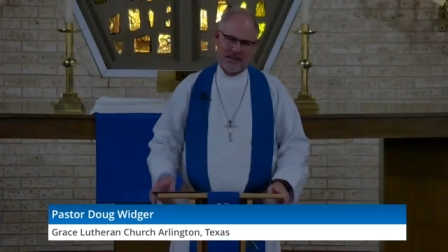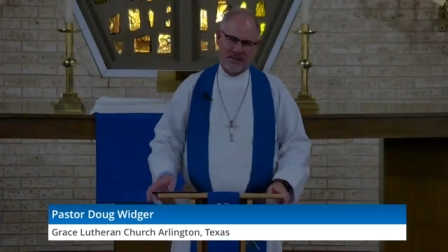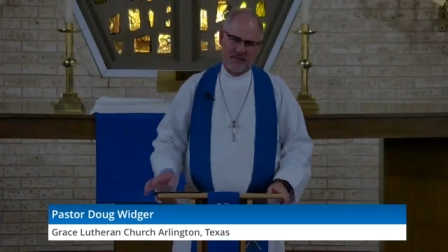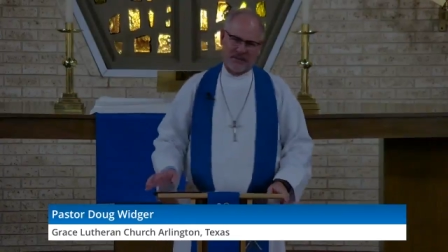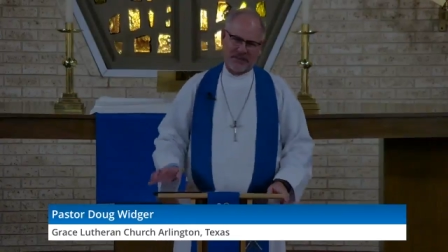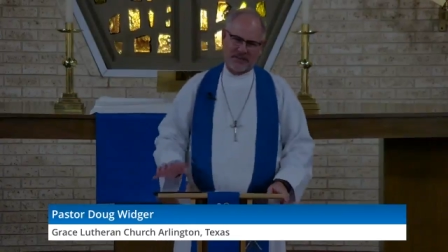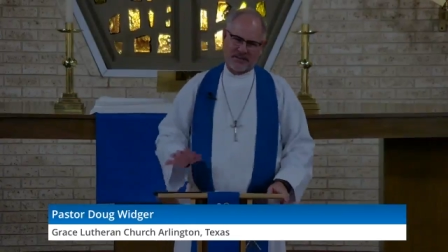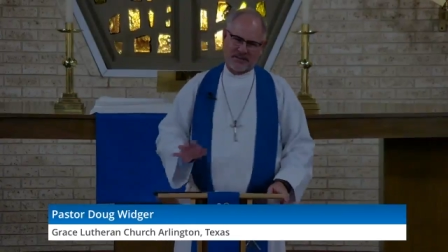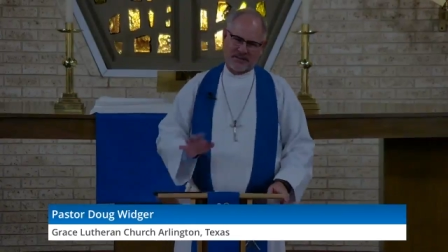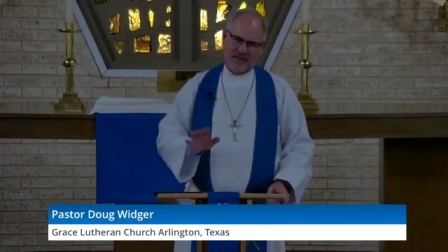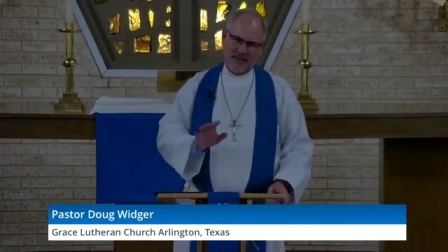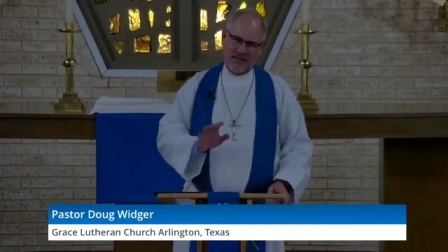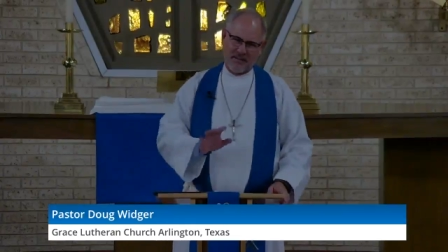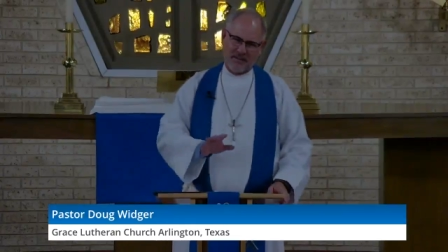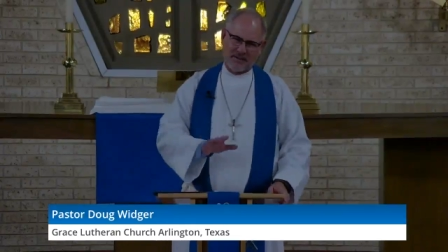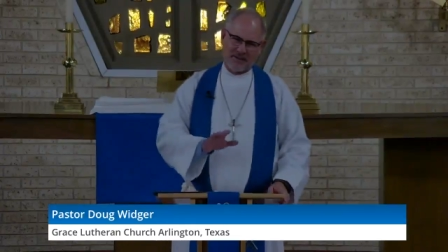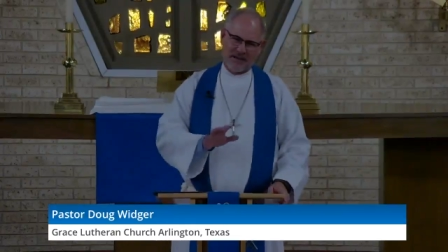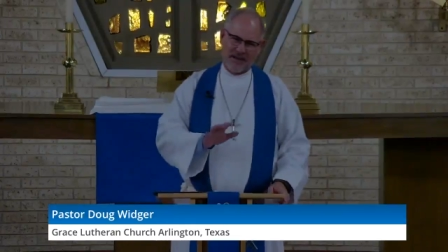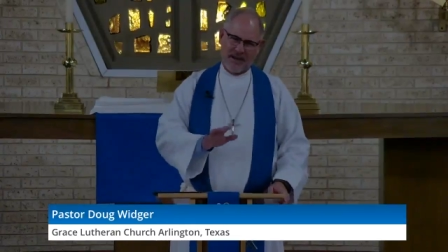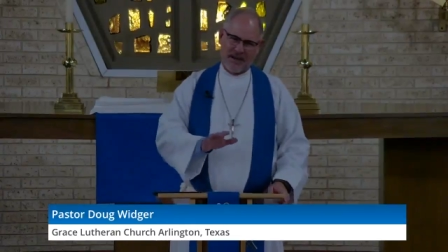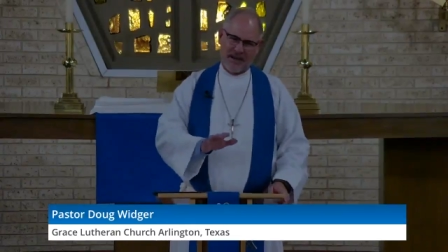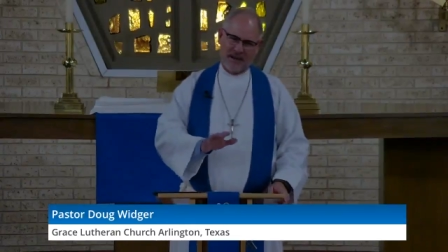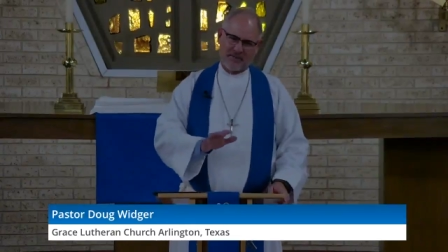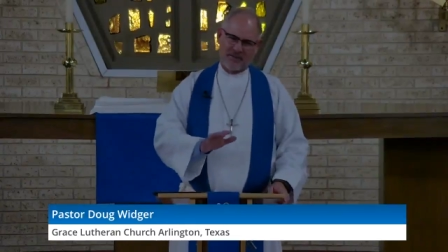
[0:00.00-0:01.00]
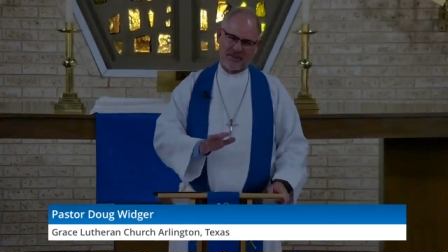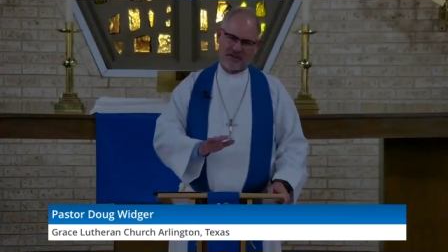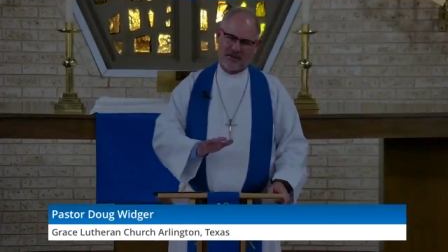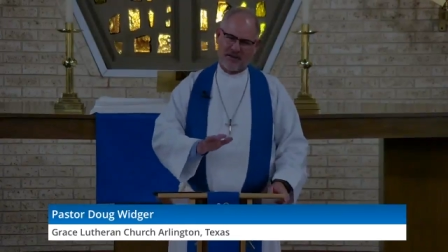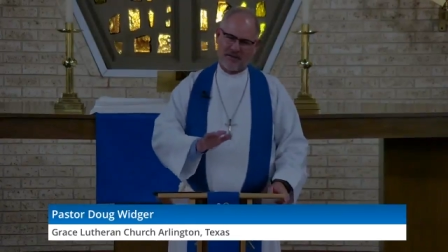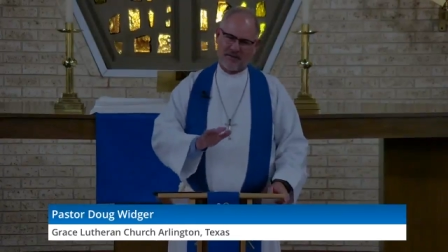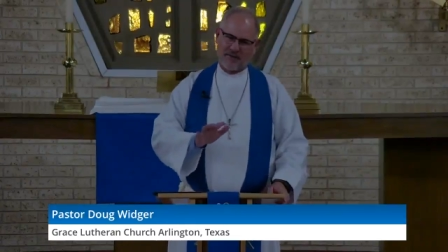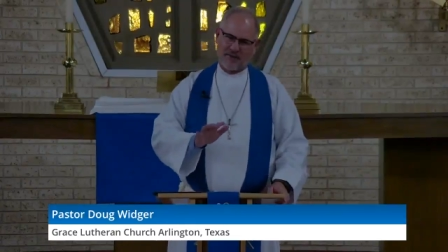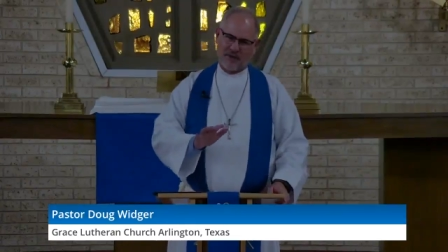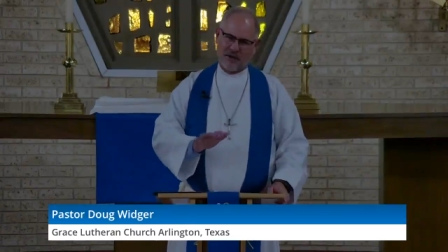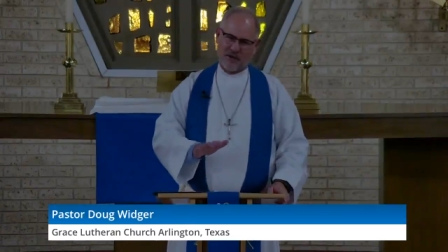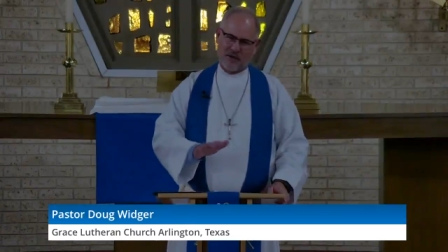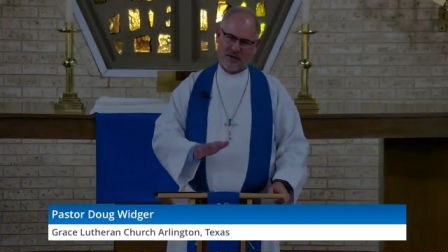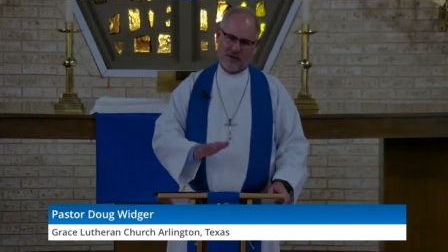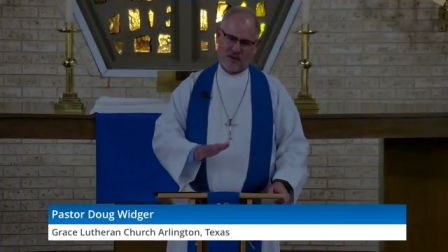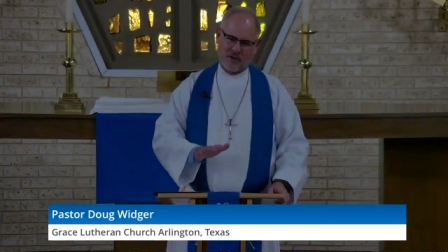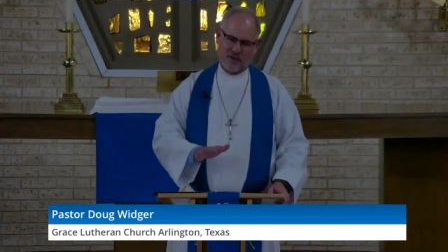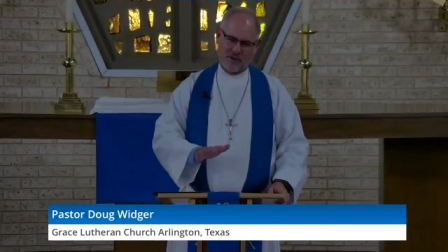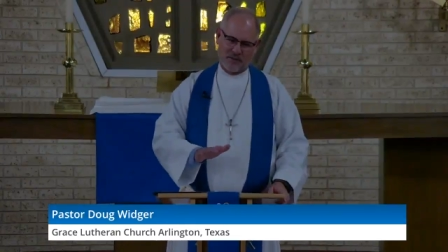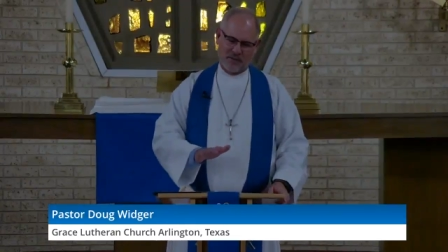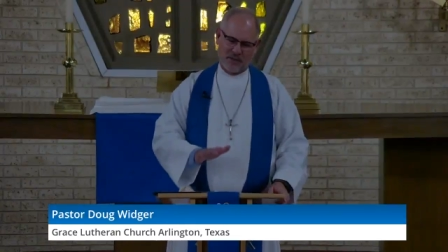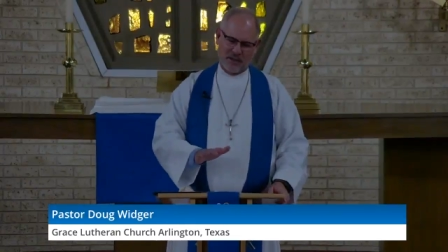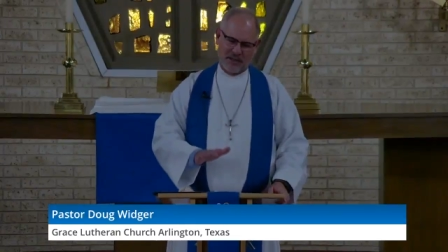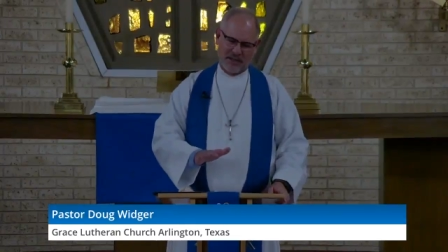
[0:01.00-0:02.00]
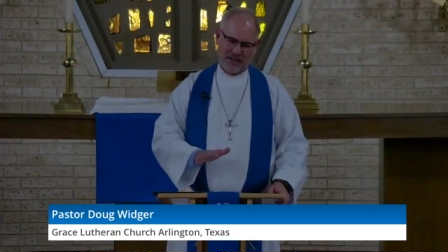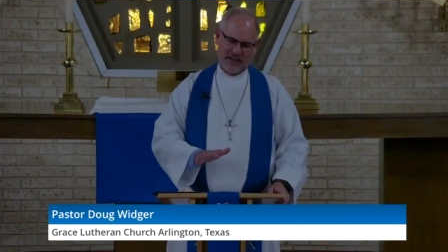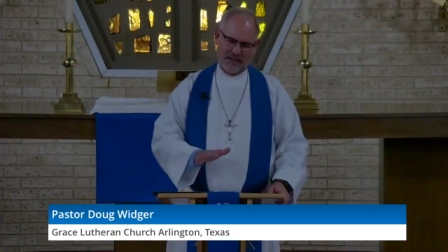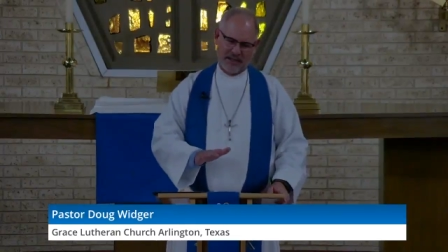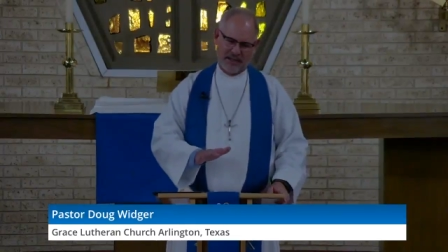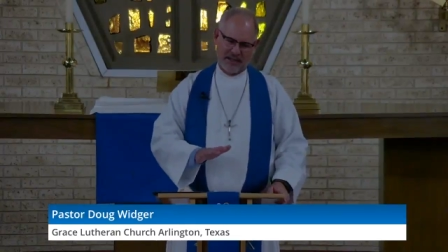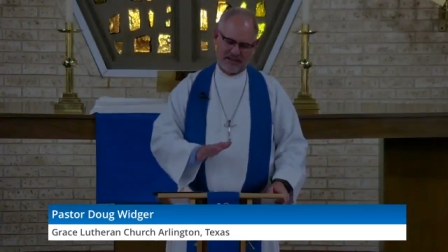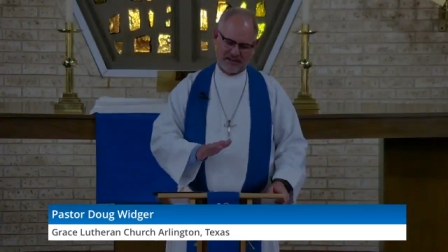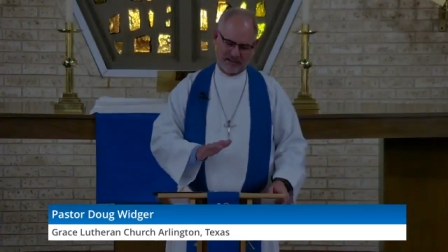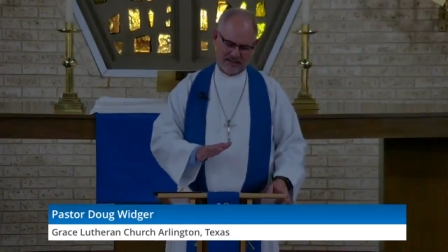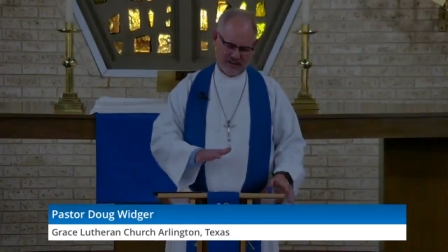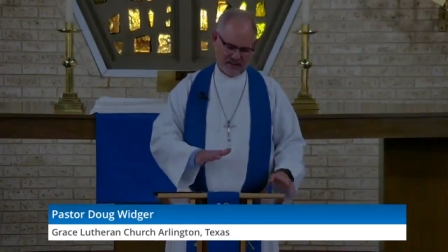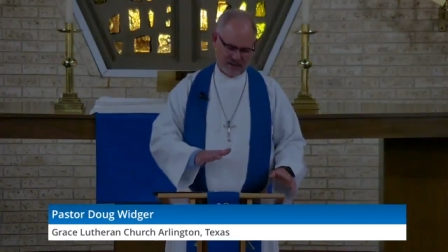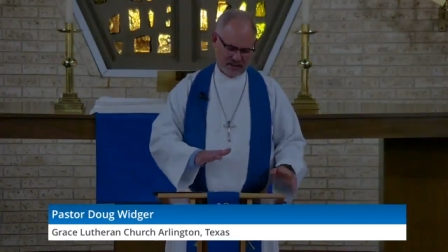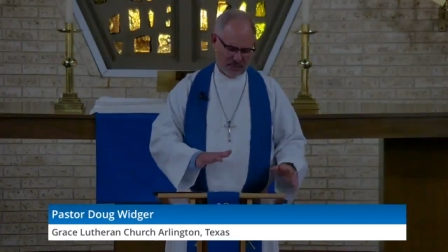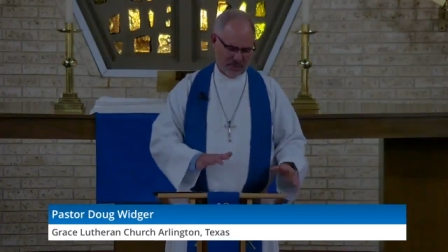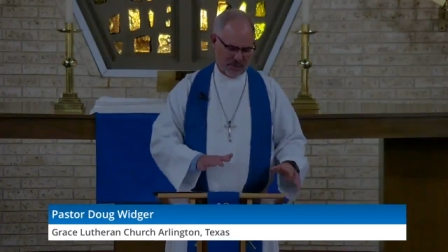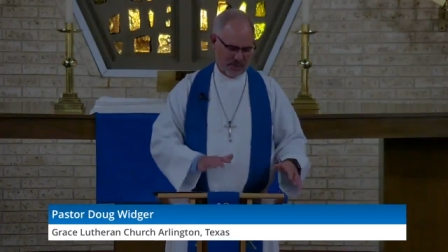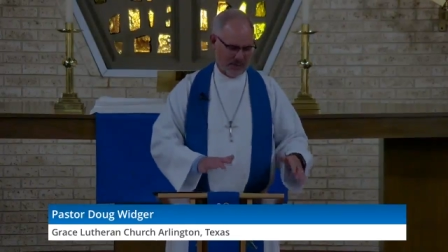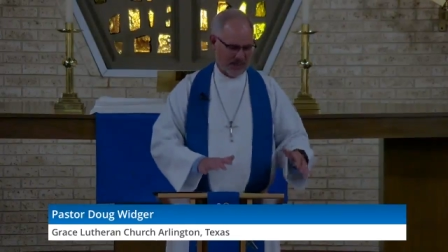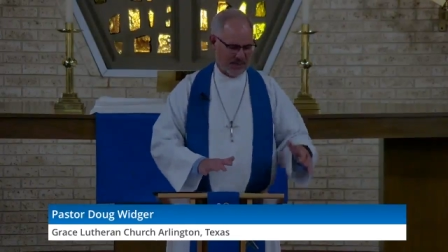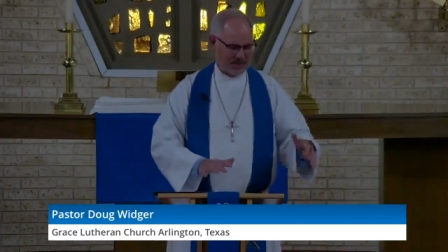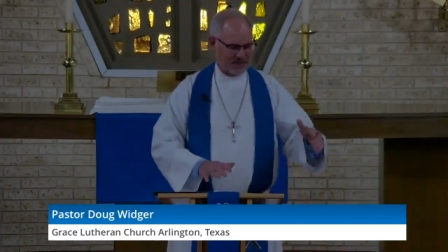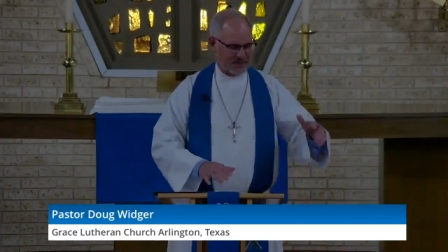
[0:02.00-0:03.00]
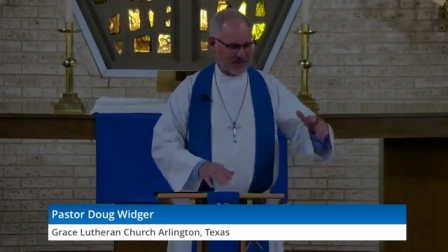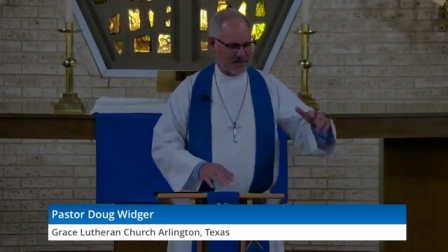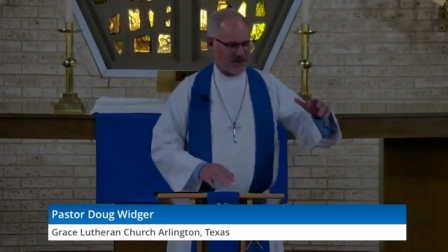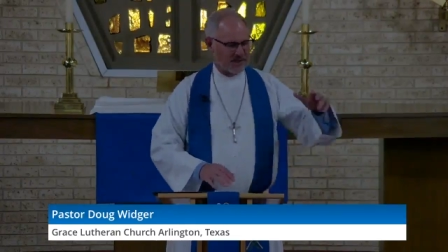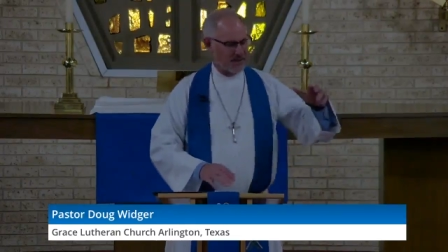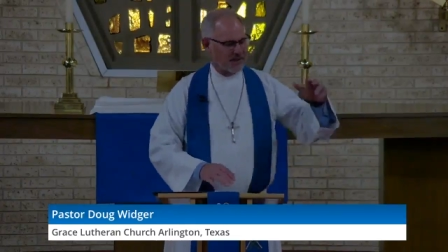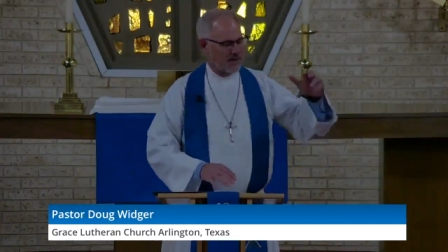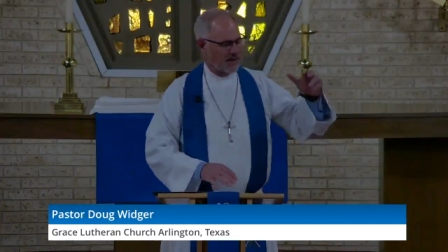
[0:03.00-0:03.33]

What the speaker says: But sometimes the view would be in such a place that,